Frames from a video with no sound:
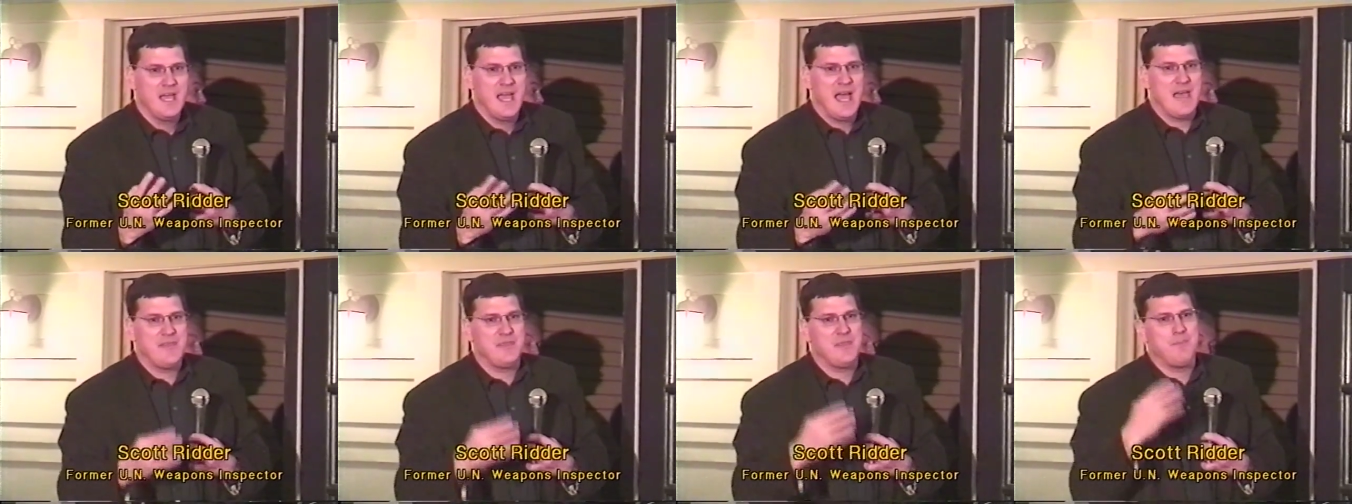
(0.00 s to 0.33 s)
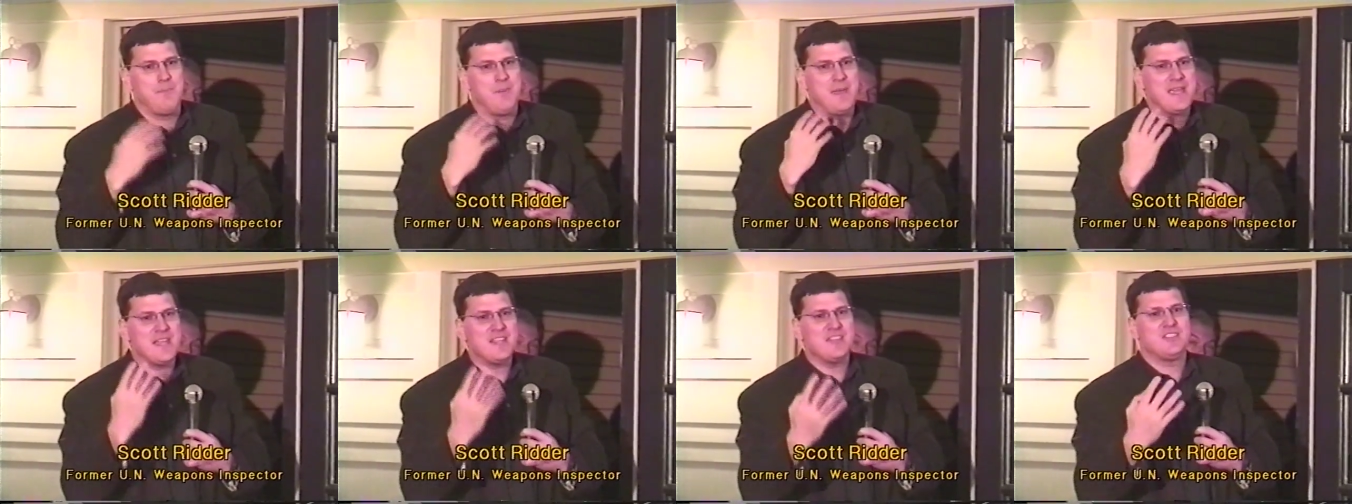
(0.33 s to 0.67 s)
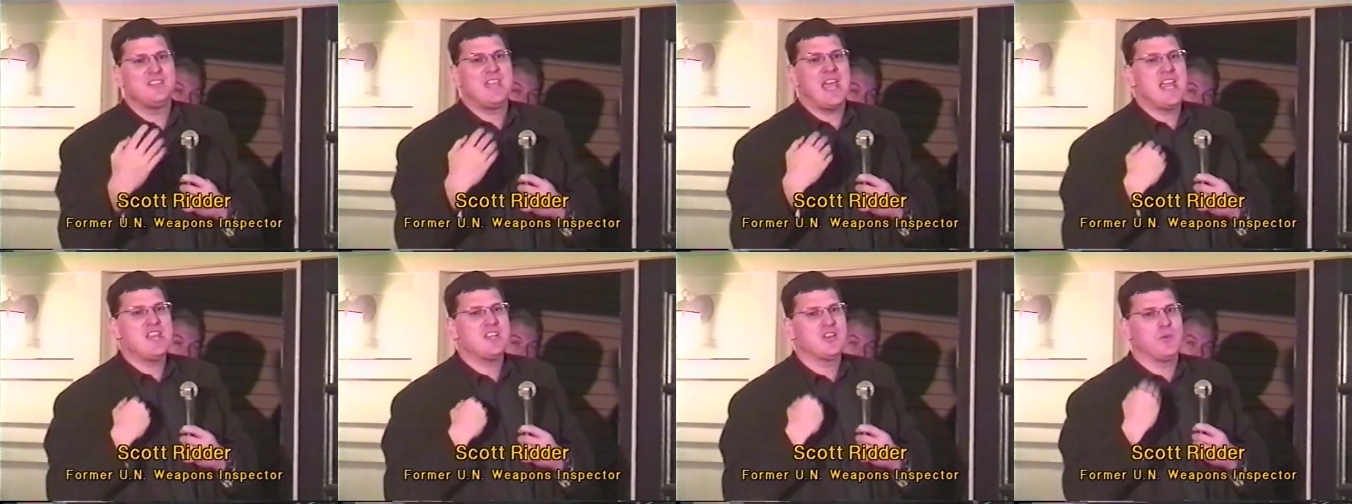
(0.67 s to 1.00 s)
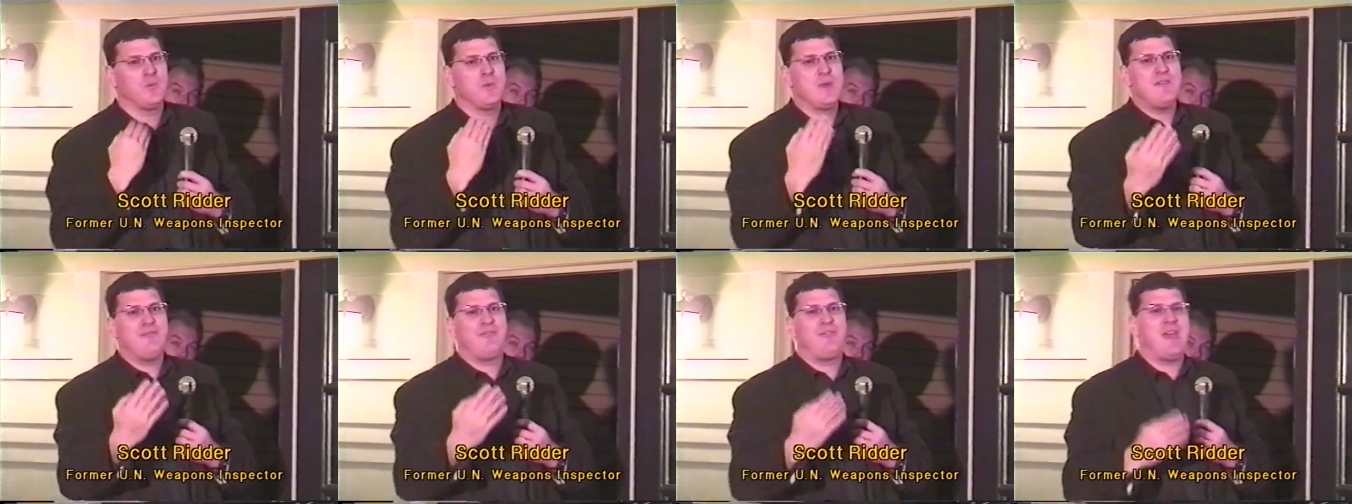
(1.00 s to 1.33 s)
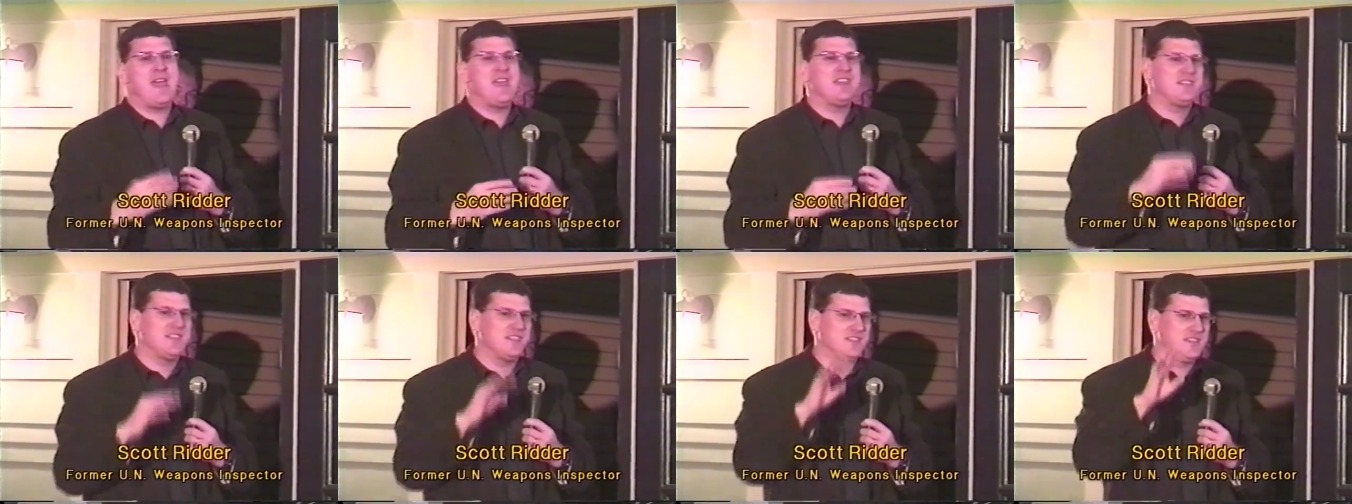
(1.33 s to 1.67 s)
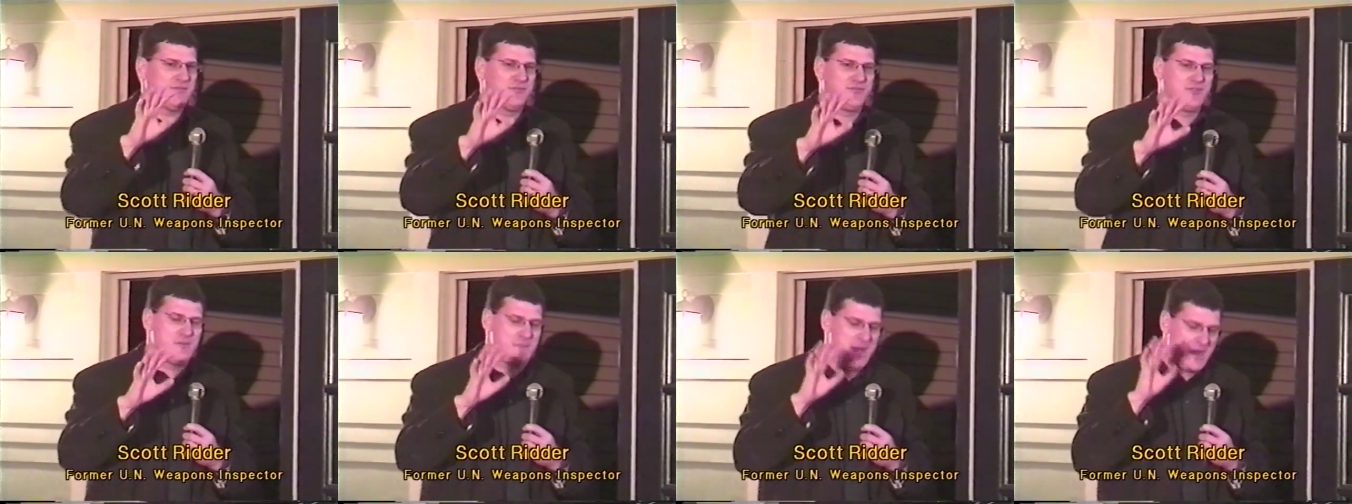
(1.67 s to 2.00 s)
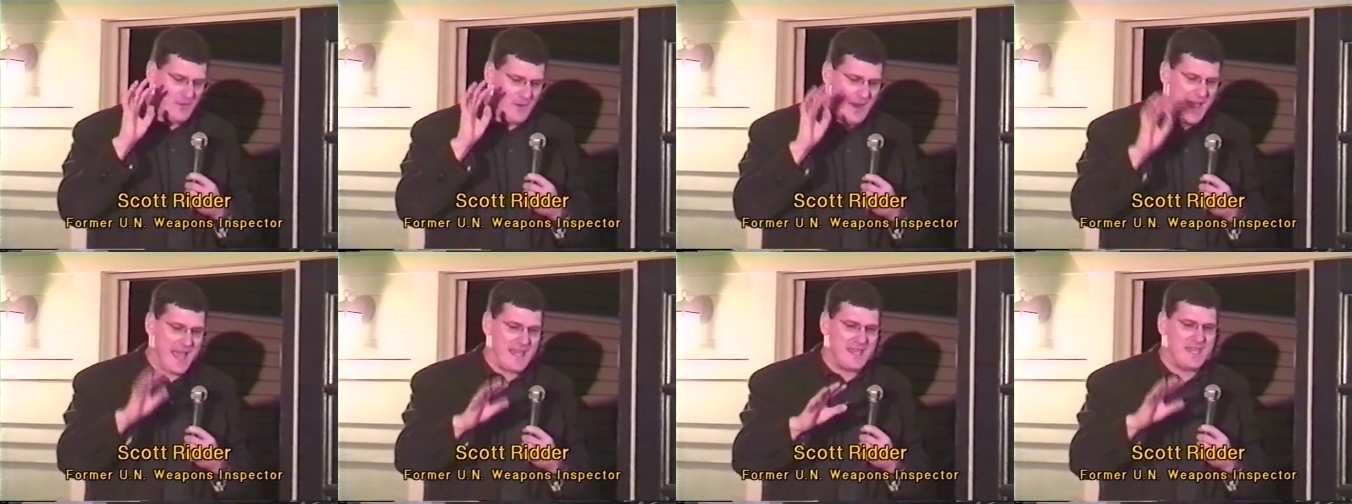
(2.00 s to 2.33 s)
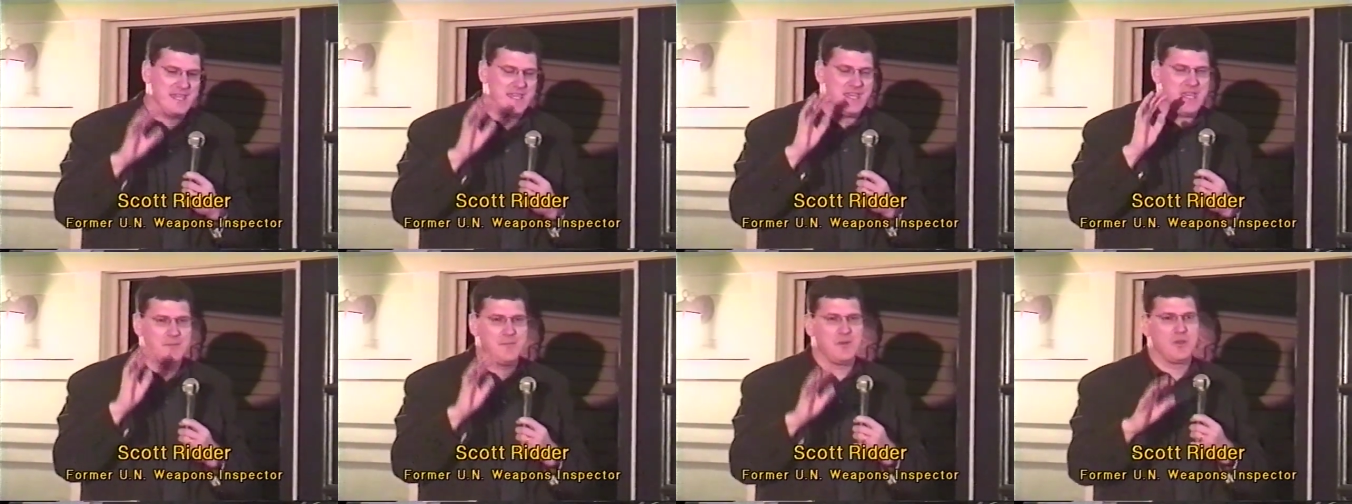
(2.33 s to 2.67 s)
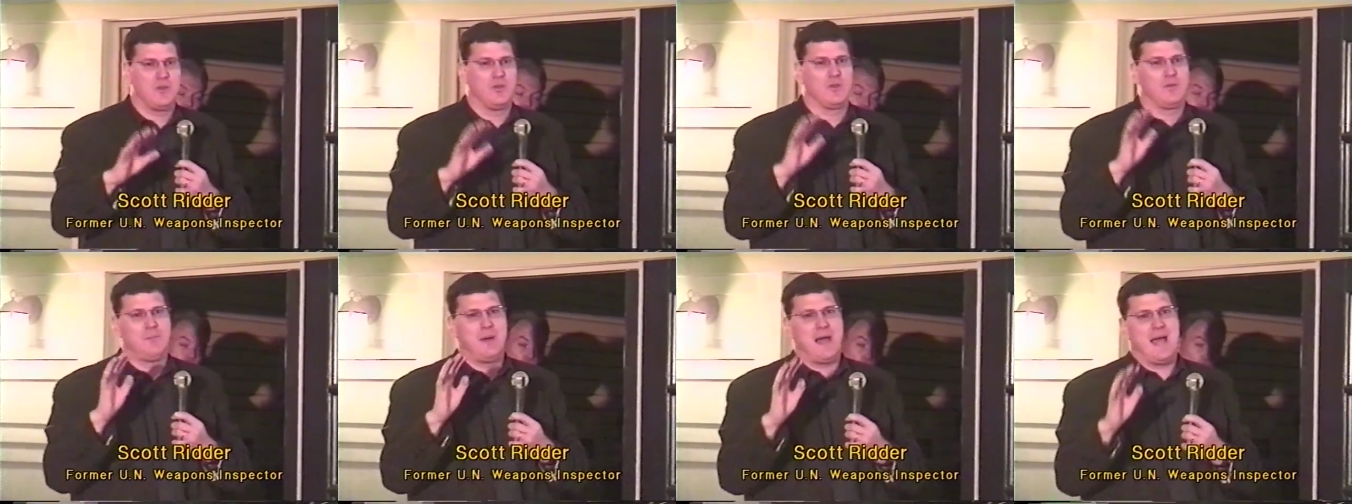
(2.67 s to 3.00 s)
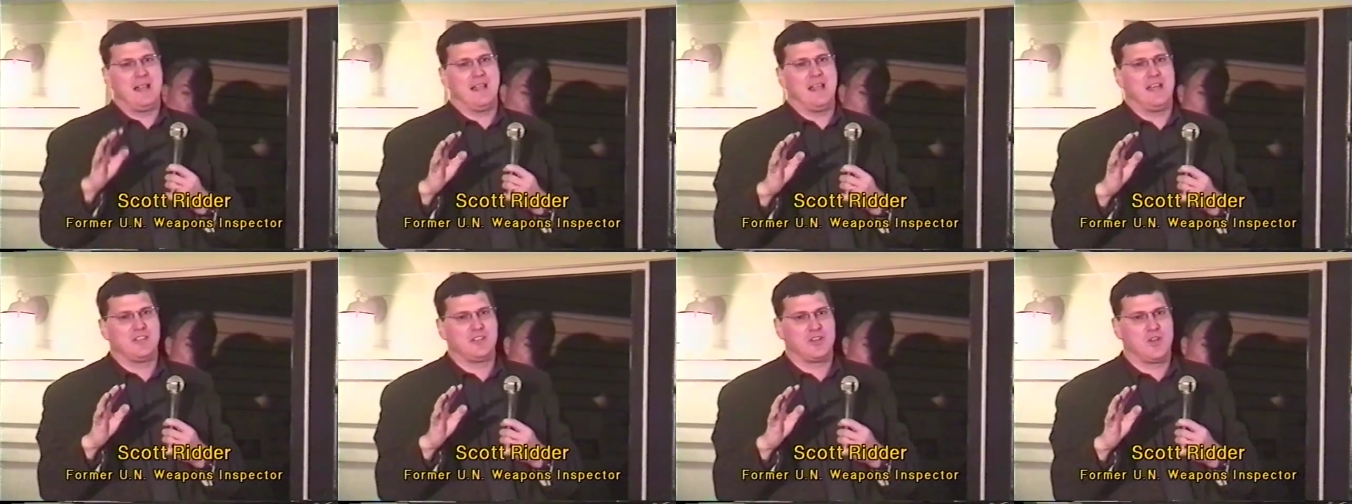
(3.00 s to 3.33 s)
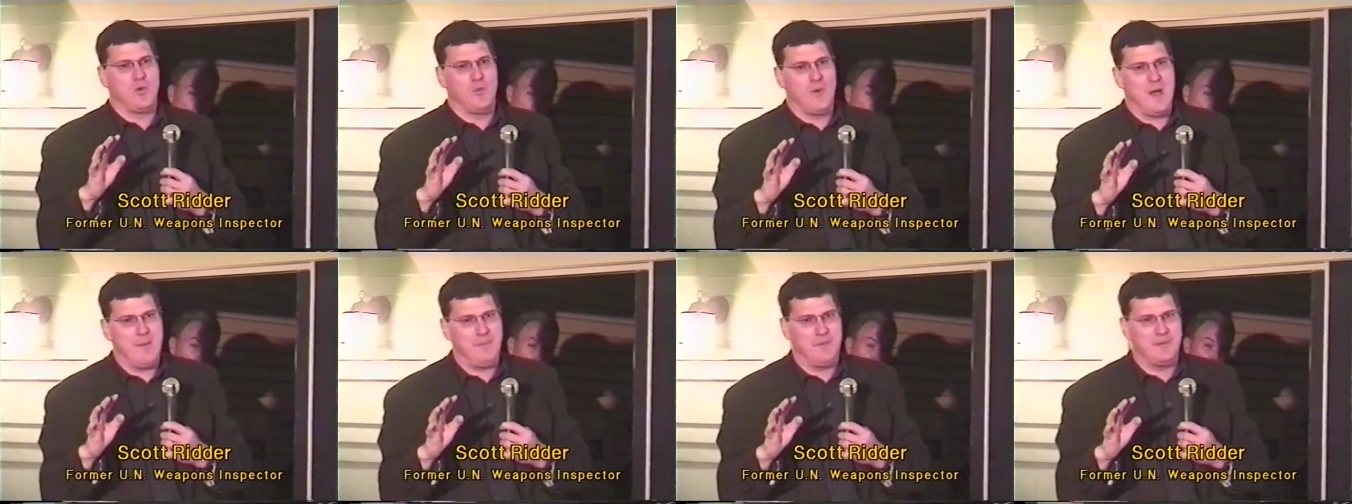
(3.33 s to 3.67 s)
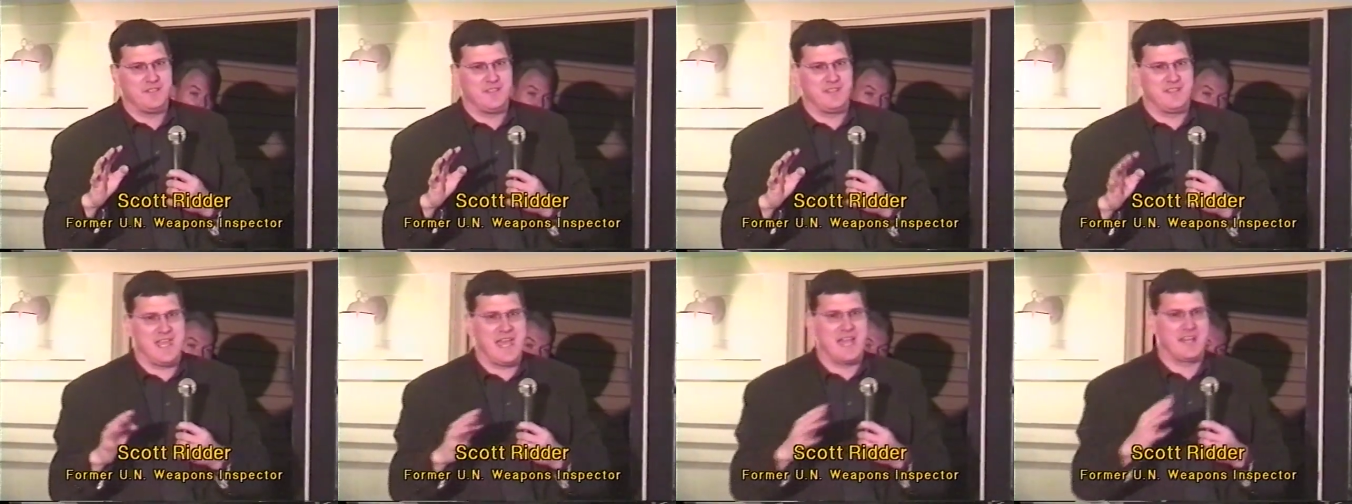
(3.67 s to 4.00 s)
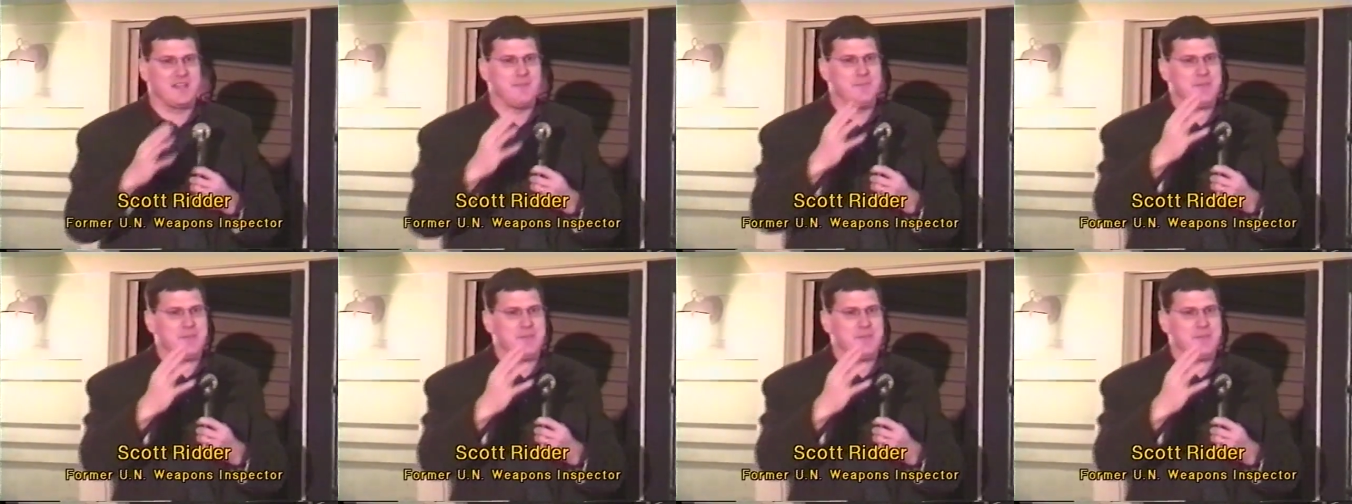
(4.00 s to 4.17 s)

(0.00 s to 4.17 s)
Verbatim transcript: Uh, the biggest danger we face isn't from Iraqi chemical or biological weapons attack.